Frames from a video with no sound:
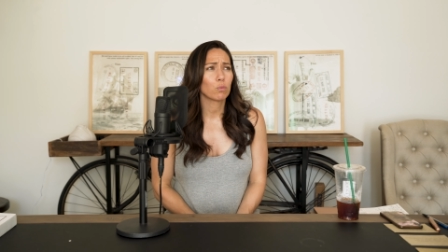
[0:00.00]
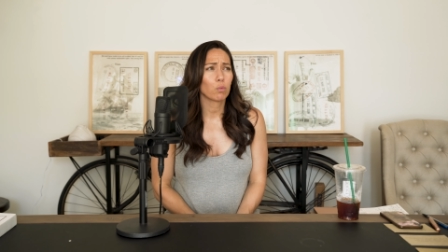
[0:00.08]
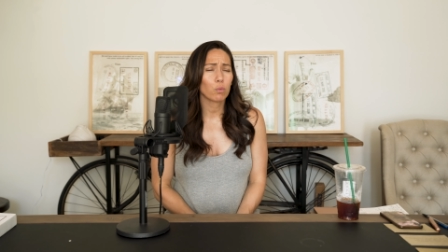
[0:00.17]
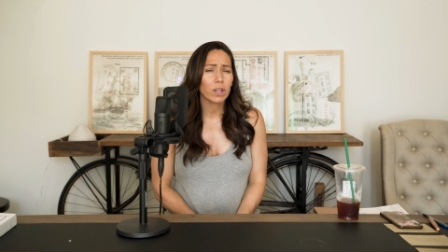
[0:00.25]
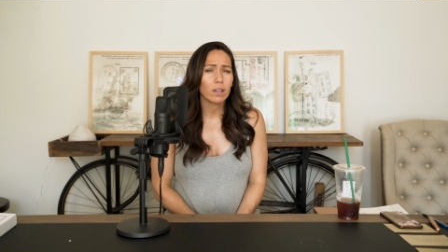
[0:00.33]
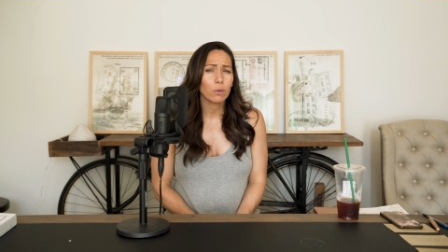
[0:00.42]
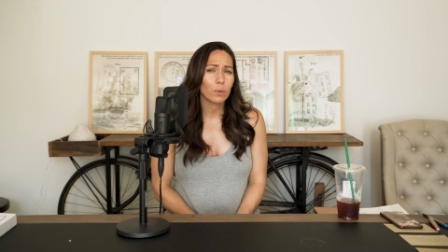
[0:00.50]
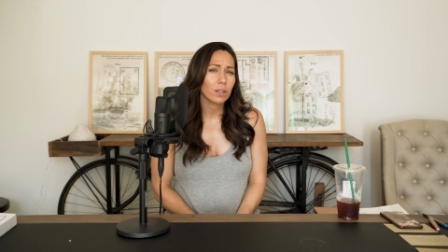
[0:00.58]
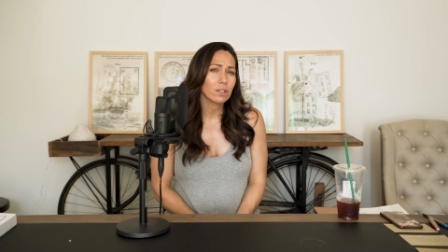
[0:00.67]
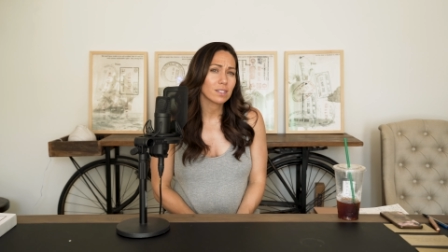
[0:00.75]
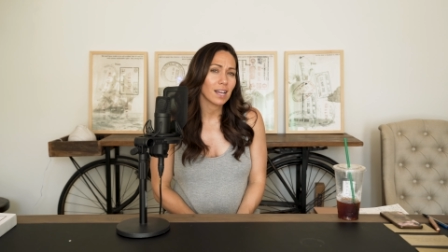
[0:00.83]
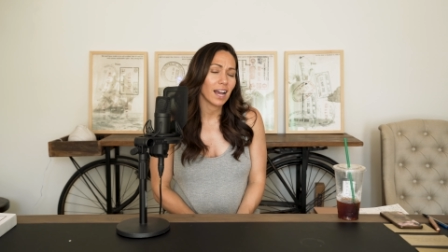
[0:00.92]
real
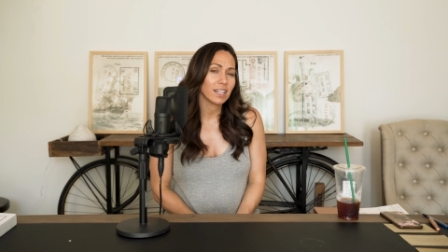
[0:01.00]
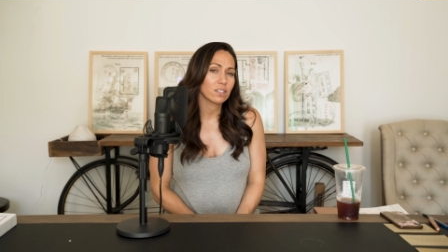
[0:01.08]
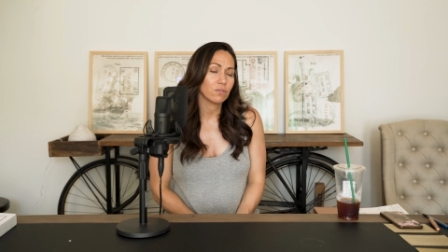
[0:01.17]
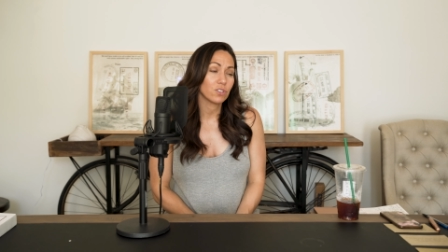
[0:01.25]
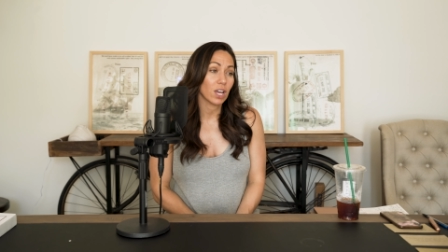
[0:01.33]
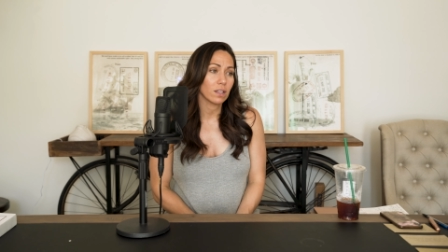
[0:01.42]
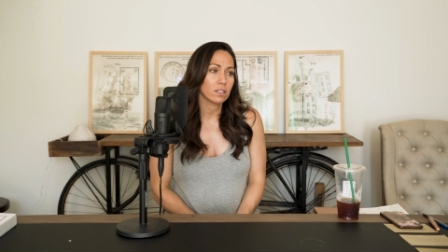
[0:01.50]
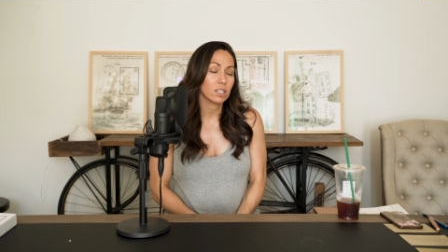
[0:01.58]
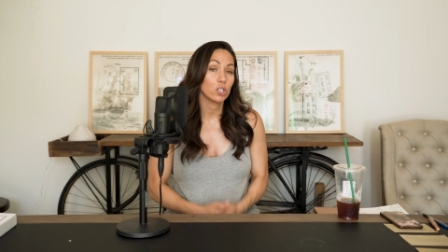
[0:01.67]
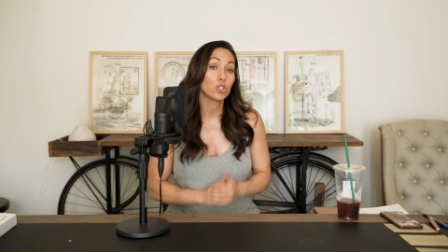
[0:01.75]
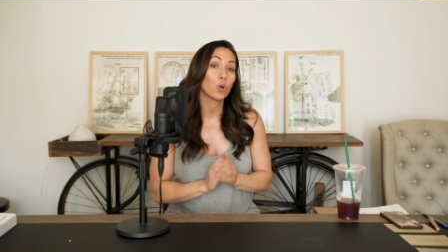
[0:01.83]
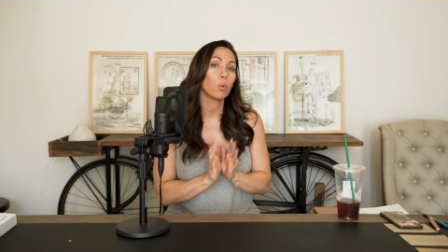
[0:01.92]
real signs of
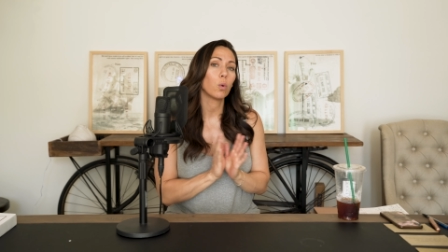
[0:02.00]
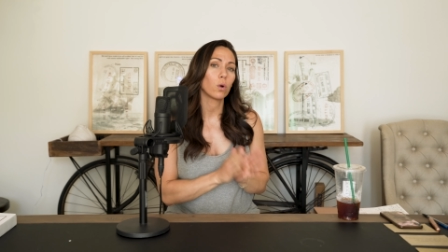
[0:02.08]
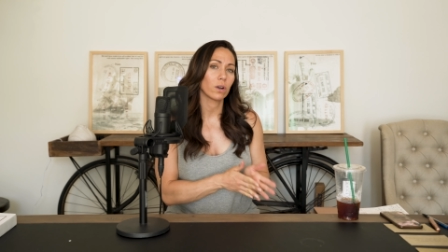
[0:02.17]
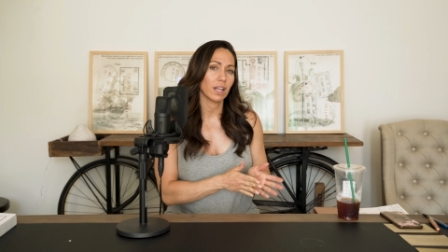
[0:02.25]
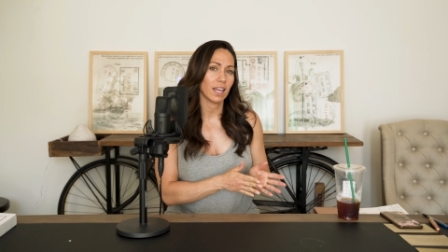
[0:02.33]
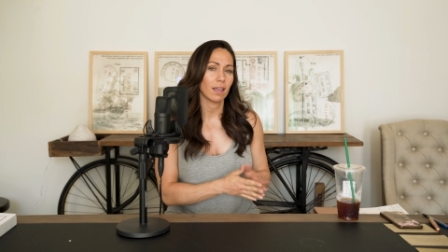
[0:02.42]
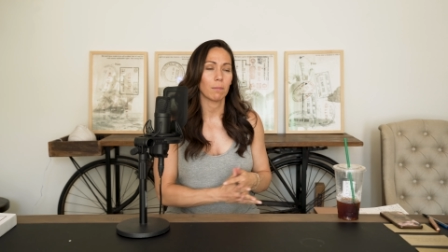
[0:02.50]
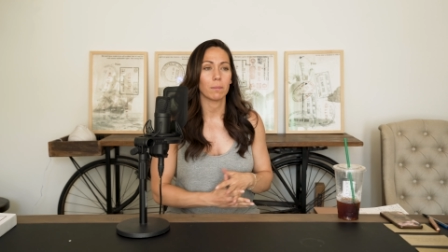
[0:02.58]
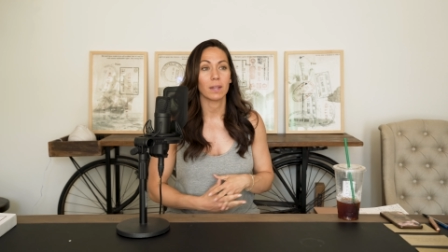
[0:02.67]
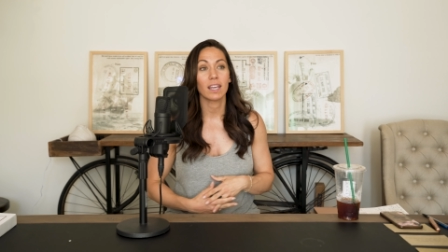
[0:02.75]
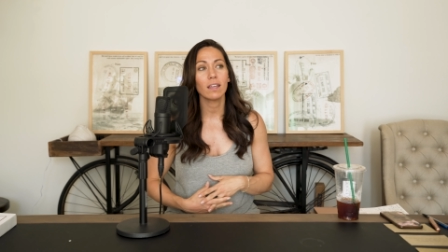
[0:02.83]
jealousy toward him.